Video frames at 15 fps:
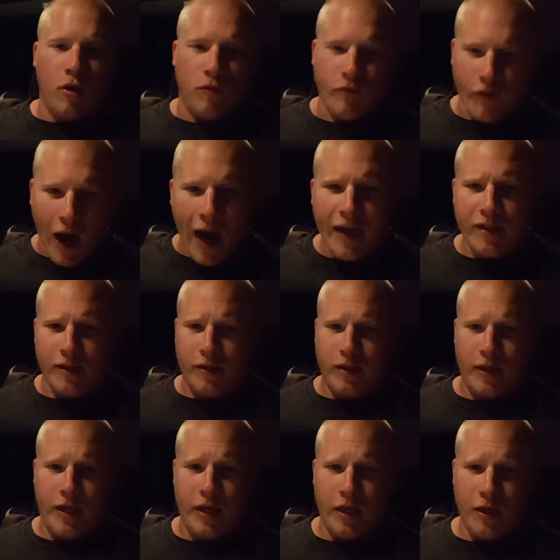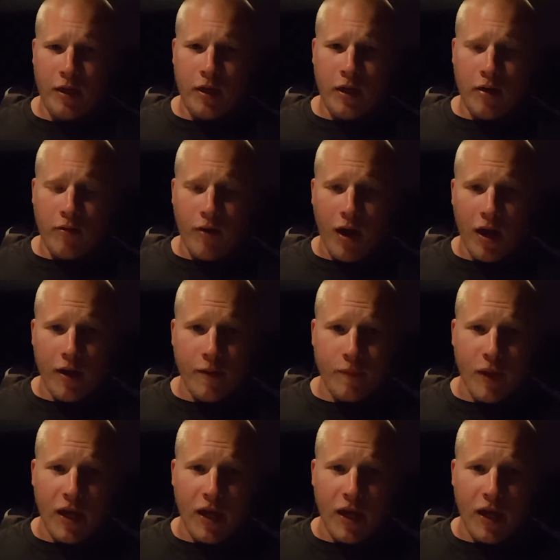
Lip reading: violently, right?